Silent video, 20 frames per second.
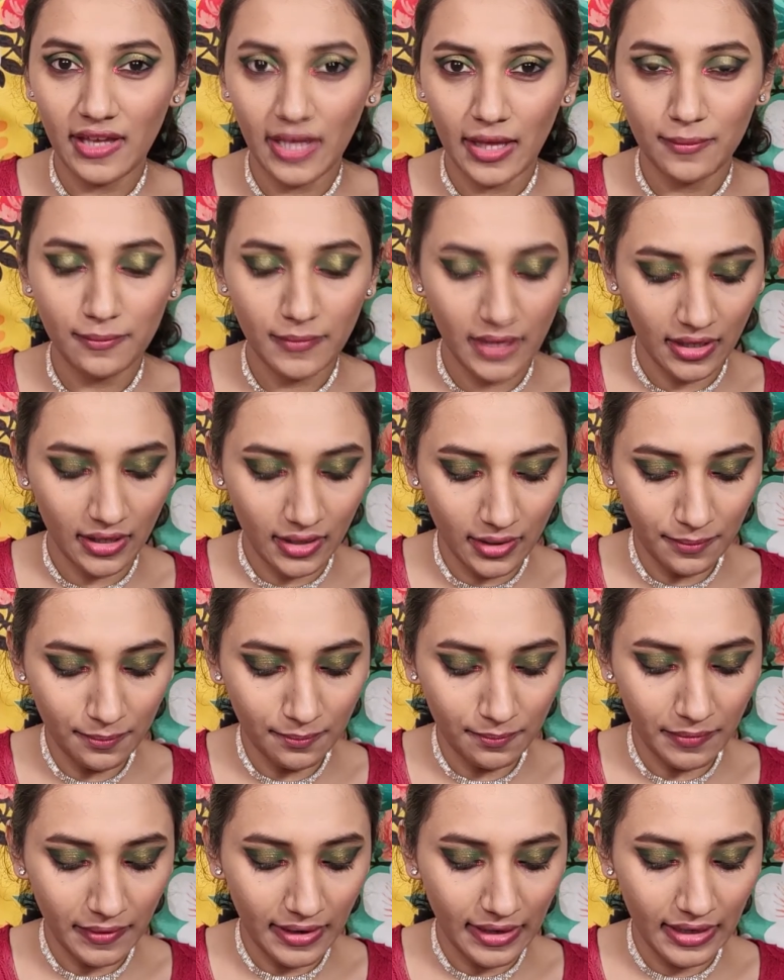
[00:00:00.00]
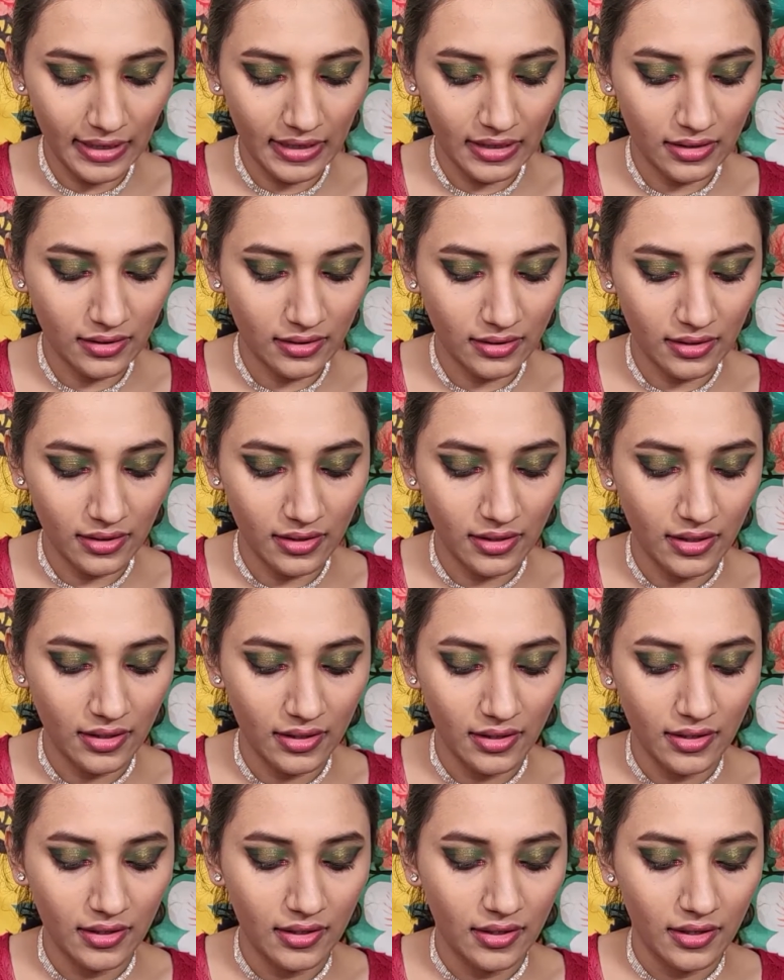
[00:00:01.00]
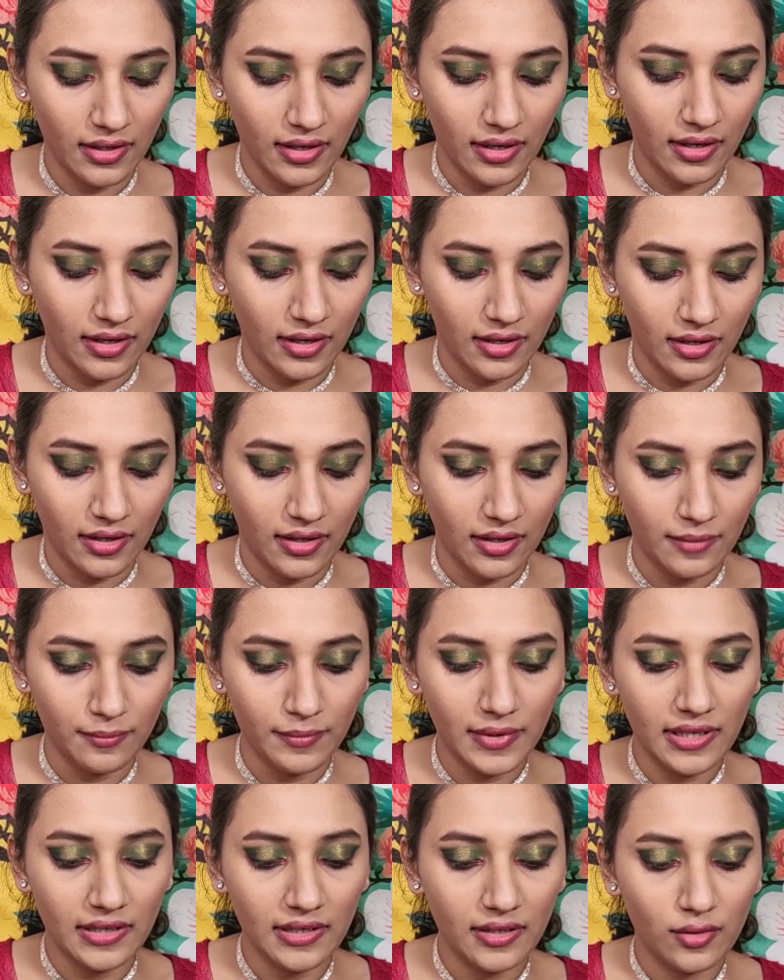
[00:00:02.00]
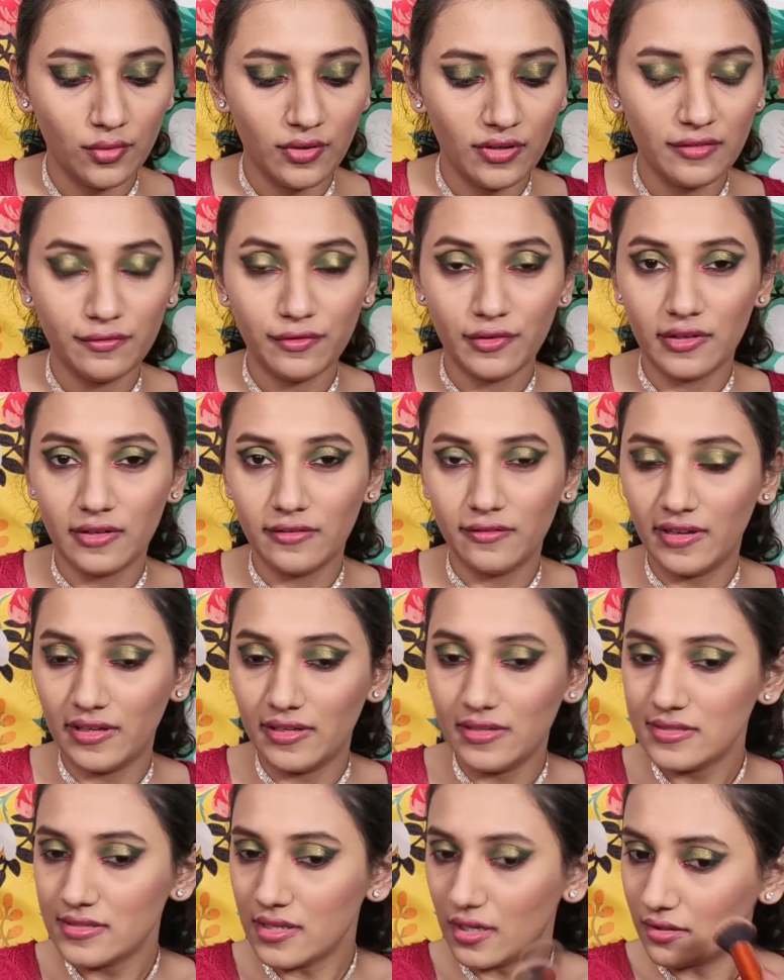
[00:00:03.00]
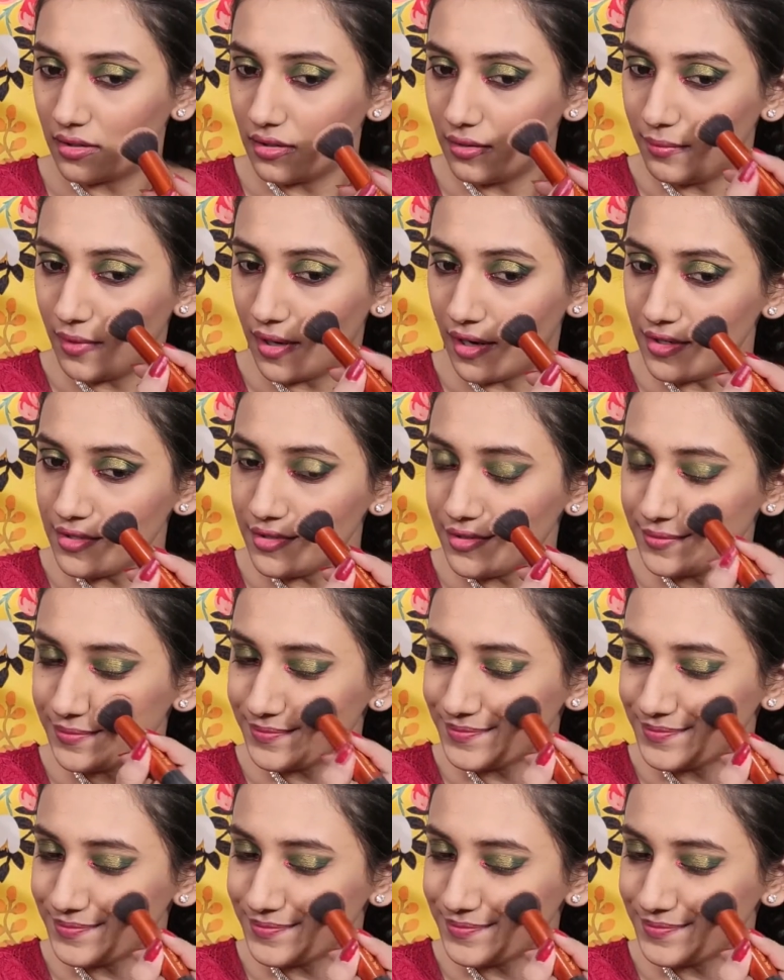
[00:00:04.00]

eye makeup, I'll be going for a very subtle blush.